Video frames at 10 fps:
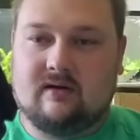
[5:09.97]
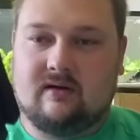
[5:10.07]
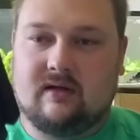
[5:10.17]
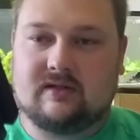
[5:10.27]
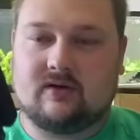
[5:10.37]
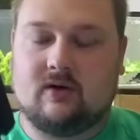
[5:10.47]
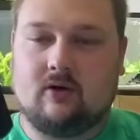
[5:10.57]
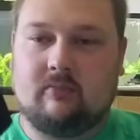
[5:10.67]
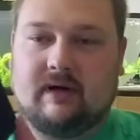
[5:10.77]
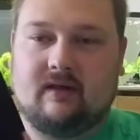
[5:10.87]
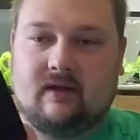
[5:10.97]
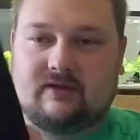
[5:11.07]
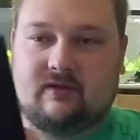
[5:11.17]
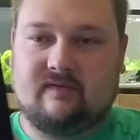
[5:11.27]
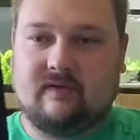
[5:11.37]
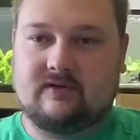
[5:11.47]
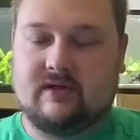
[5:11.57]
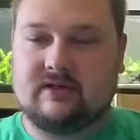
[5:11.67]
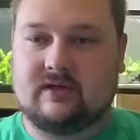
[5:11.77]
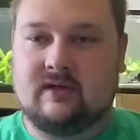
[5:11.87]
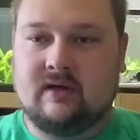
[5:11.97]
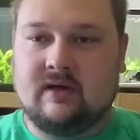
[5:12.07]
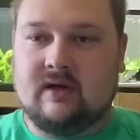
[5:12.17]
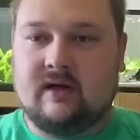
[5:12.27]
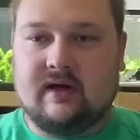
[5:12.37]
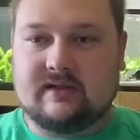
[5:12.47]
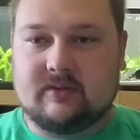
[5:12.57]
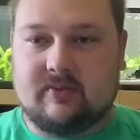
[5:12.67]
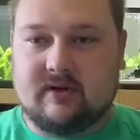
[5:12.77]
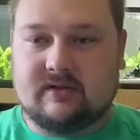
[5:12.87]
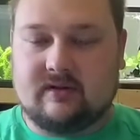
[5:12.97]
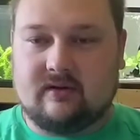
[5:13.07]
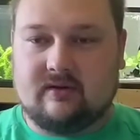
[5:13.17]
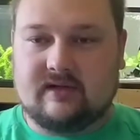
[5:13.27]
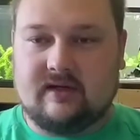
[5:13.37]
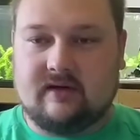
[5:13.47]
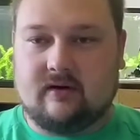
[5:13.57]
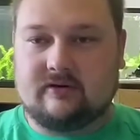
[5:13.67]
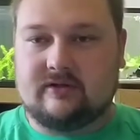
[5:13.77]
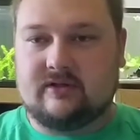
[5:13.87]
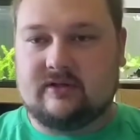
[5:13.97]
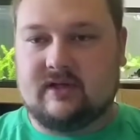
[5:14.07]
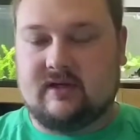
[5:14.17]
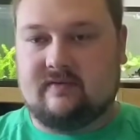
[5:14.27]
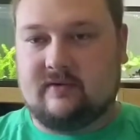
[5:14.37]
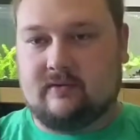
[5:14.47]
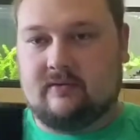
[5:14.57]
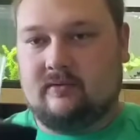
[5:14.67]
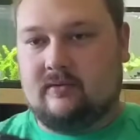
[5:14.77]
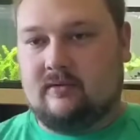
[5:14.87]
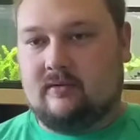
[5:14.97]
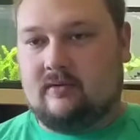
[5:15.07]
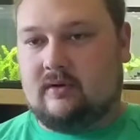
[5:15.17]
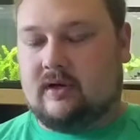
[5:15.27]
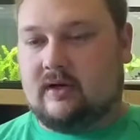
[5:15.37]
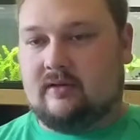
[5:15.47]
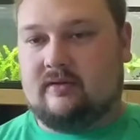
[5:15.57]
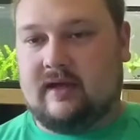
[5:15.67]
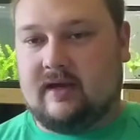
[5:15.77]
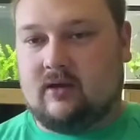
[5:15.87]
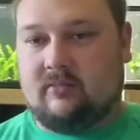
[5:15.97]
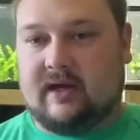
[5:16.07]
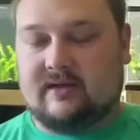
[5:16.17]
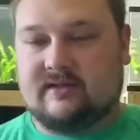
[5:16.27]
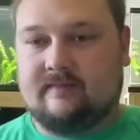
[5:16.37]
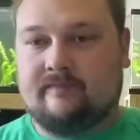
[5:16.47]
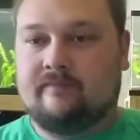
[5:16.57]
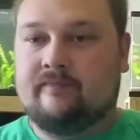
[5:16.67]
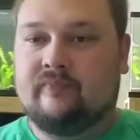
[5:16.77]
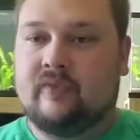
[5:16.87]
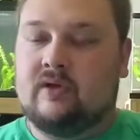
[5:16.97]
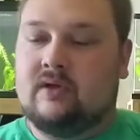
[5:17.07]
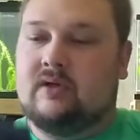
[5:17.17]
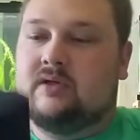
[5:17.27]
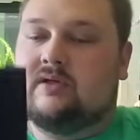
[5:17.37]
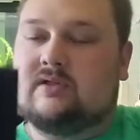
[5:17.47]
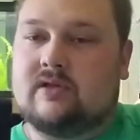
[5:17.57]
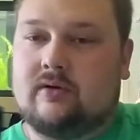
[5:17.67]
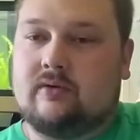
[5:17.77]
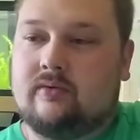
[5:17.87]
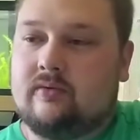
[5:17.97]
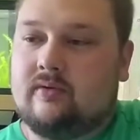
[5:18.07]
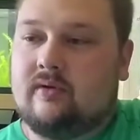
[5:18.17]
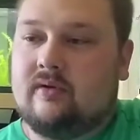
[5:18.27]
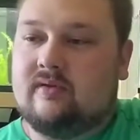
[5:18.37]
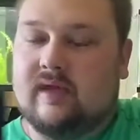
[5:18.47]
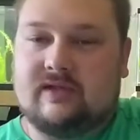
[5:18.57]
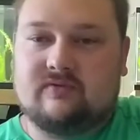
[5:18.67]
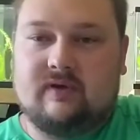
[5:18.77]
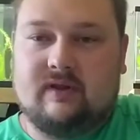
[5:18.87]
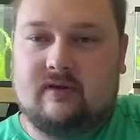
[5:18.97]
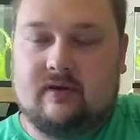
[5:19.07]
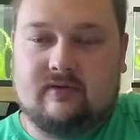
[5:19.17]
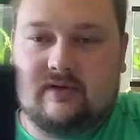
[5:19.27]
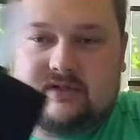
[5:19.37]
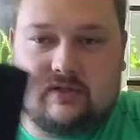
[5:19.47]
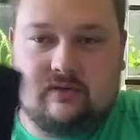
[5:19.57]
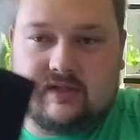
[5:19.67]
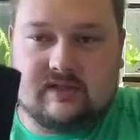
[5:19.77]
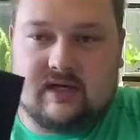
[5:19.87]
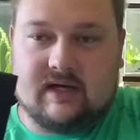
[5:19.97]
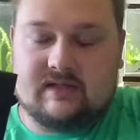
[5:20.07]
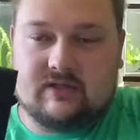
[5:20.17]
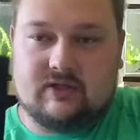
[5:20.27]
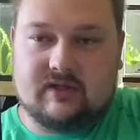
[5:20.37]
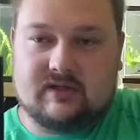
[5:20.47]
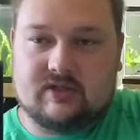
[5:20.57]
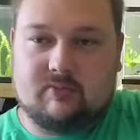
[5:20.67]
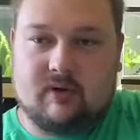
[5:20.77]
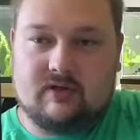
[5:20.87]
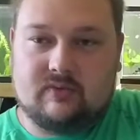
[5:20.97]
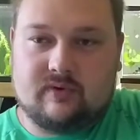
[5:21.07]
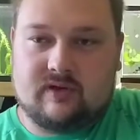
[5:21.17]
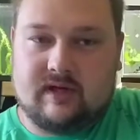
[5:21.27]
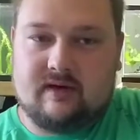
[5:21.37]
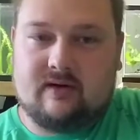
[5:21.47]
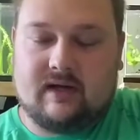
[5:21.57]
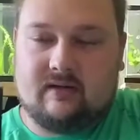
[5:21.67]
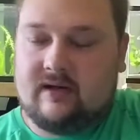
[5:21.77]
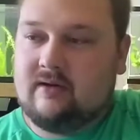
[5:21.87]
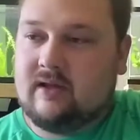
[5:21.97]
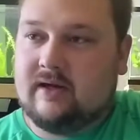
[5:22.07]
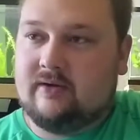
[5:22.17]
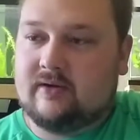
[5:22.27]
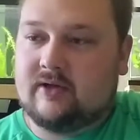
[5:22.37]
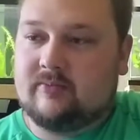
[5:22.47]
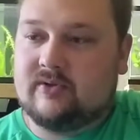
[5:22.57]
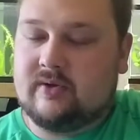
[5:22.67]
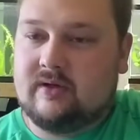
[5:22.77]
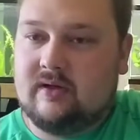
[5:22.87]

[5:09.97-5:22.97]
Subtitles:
That's all biological filtration as compared to the little tiny cartridges they give you on the hang-on backs. So that's really all there is to this, guys. It's just a sponge with an air line hooked up to it